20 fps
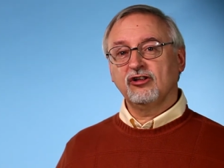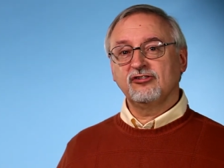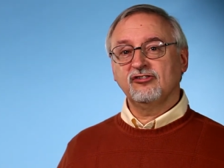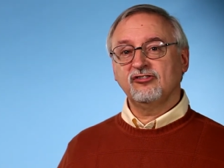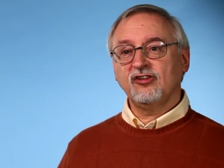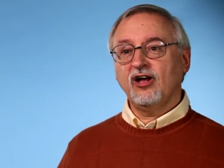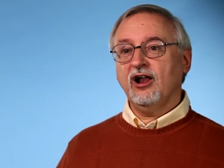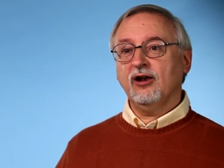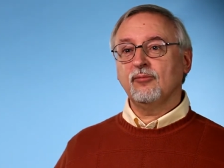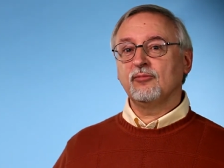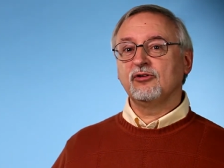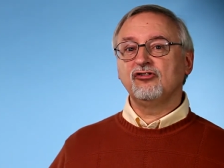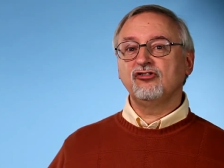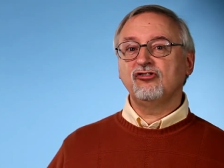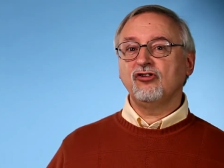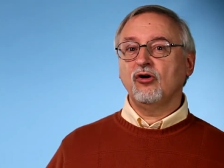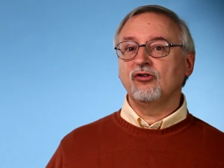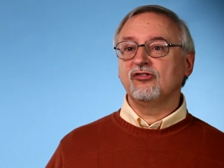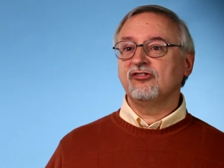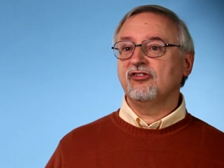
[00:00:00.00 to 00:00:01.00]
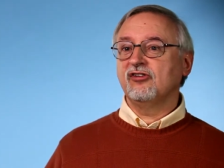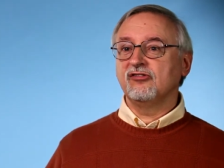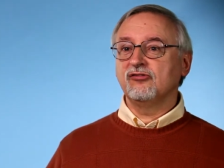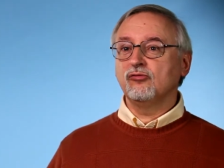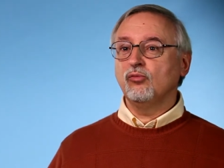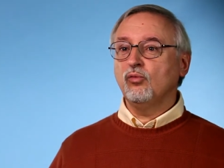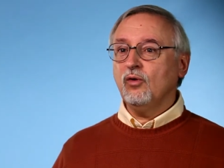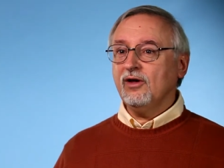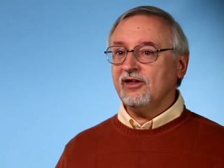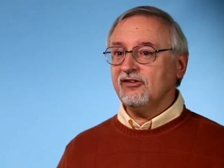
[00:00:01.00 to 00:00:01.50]
Solomon shows
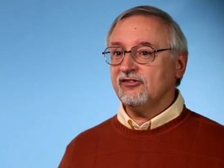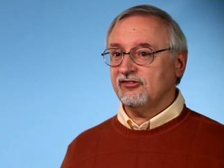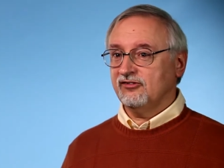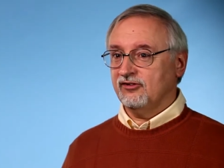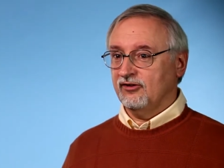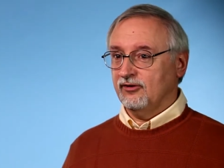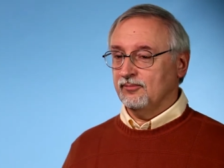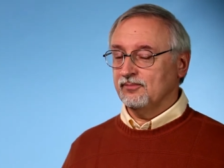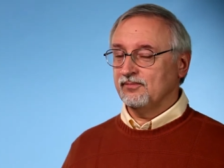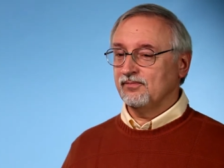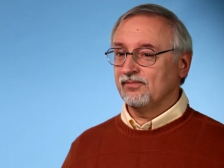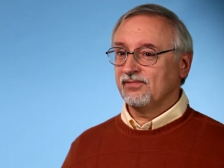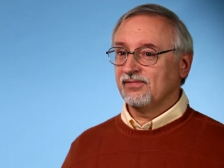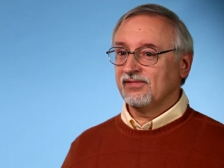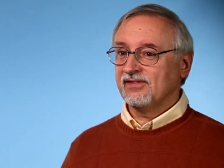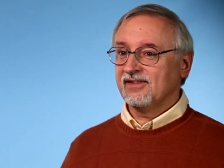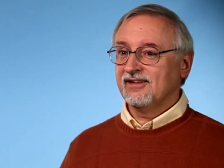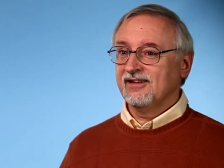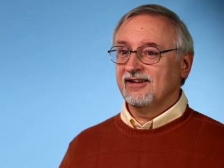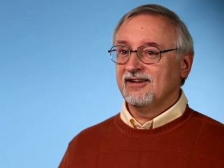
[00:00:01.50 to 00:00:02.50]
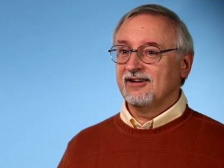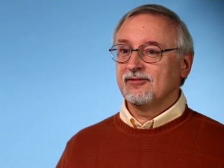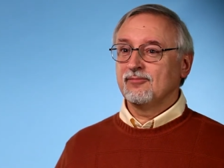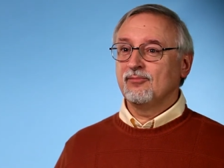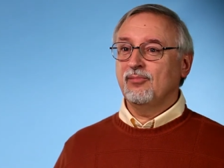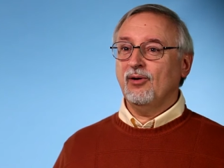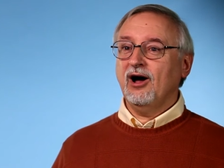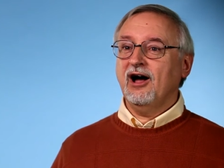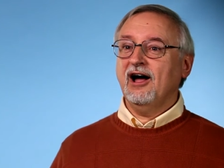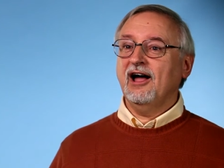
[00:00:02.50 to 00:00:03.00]
his wisdom
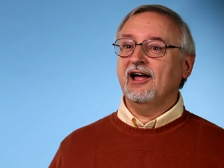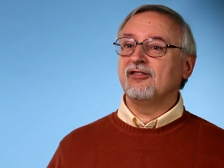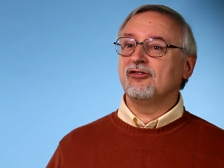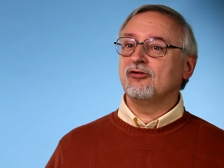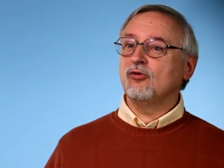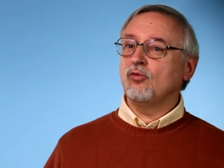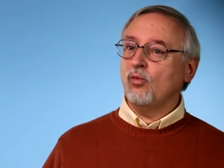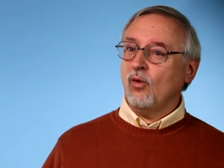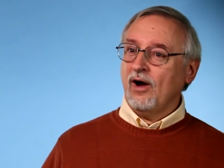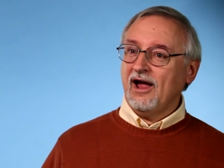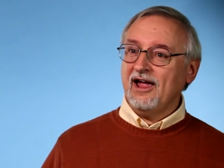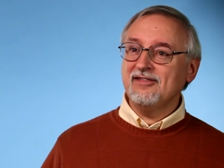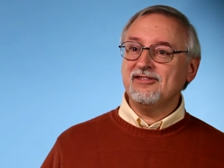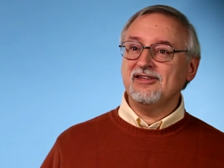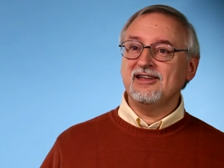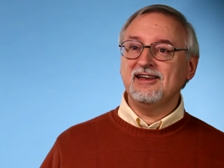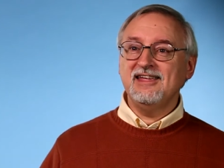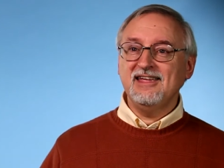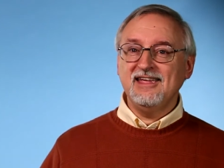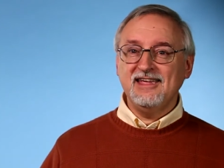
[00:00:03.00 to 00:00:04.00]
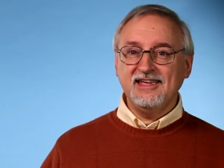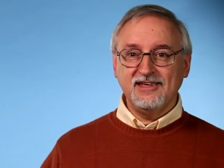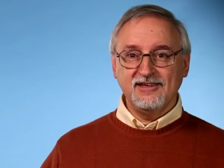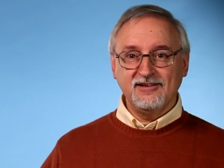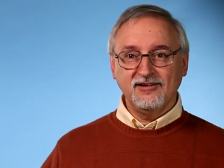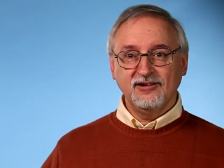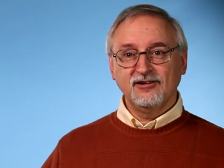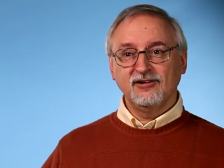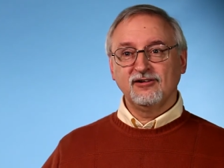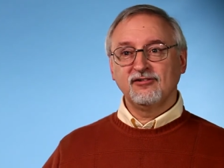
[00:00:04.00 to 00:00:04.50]
by the way that
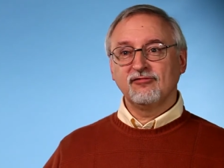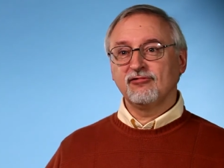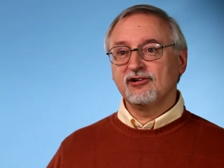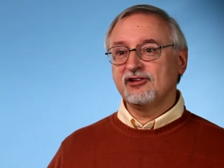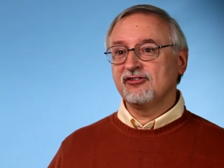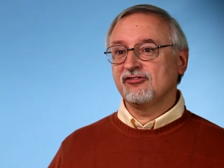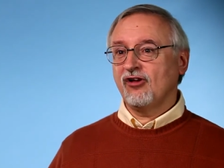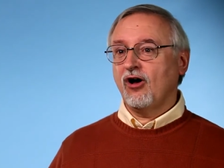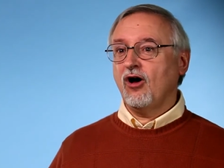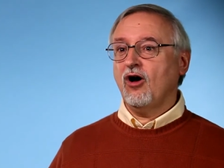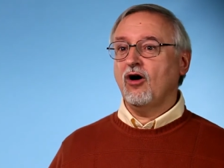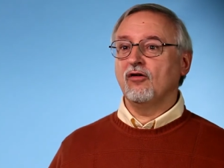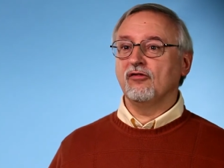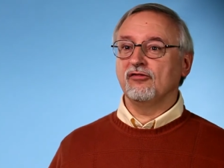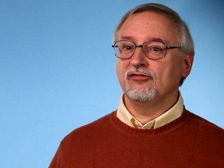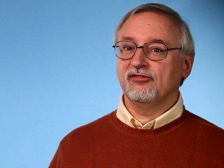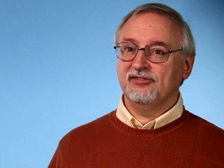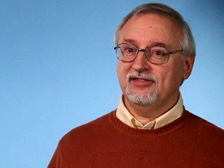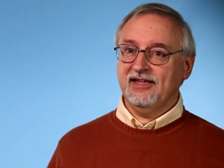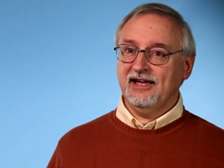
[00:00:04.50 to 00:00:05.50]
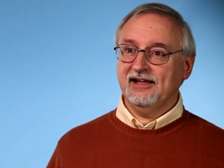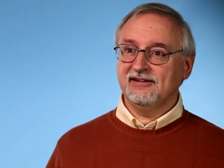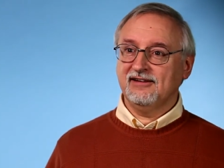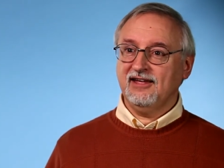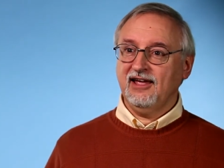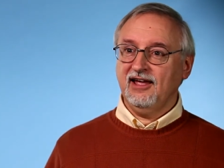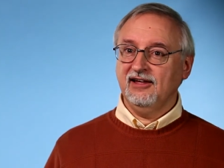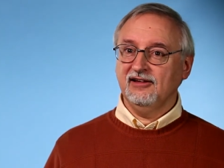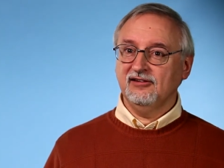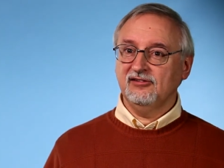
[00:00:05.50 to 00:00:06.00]
he resolves
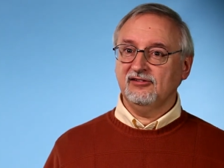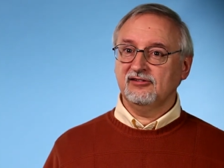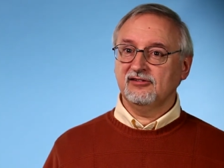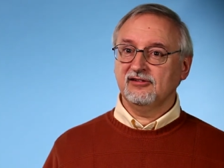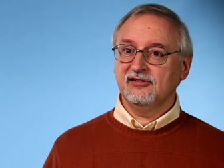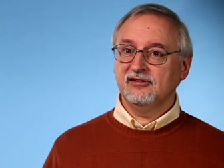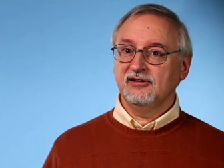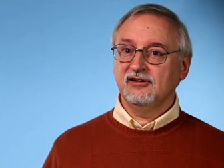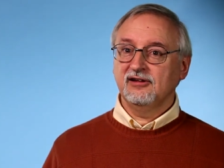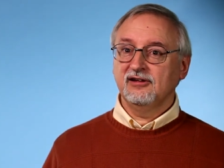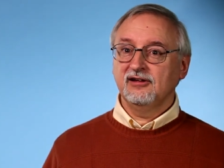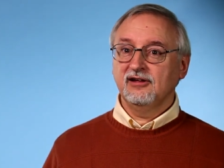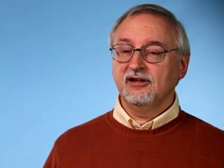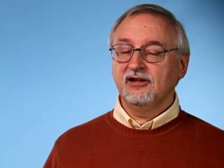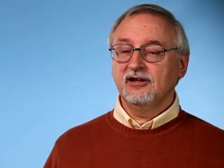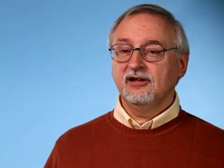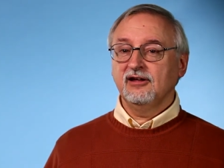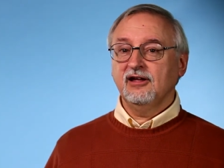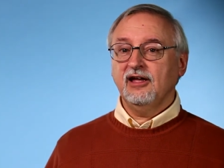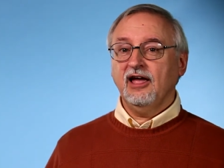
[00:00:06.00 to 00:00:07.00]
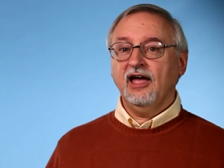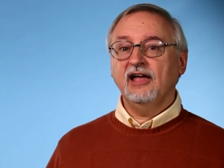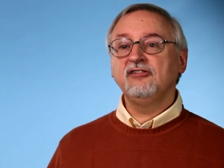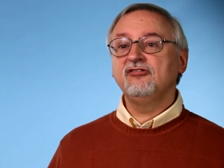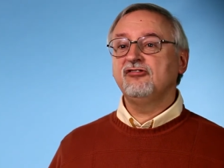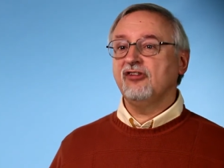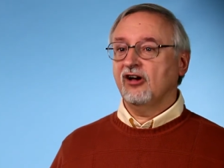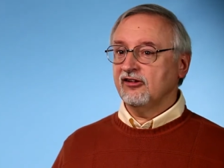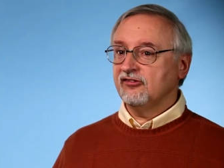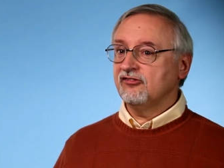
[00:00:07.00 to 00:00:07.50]
that case
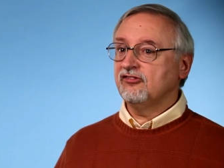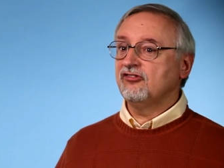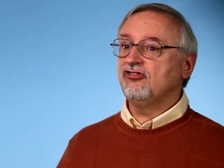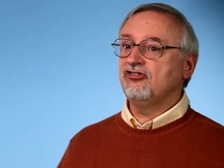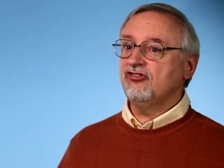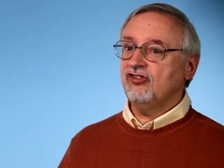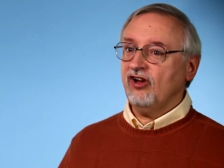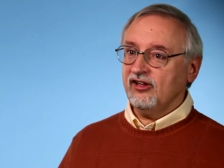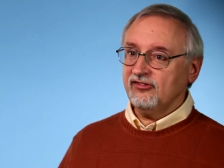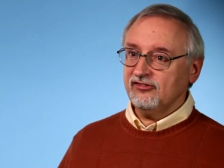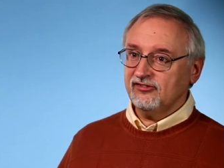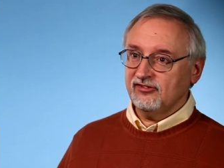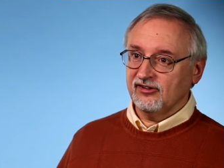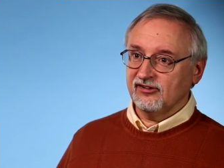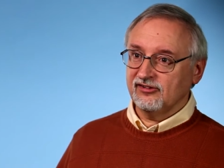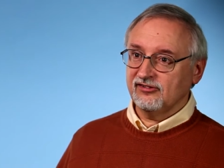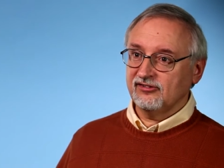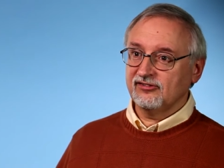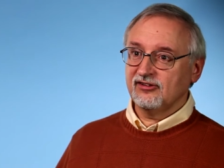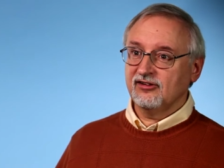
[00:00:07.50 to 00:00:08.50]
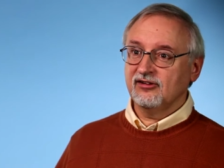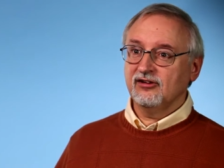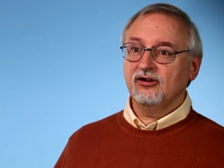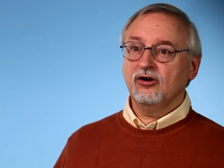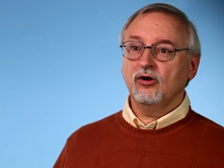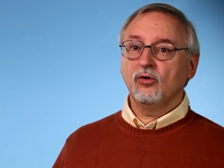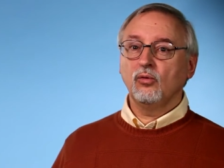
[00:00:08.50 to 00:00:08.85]
and does justice.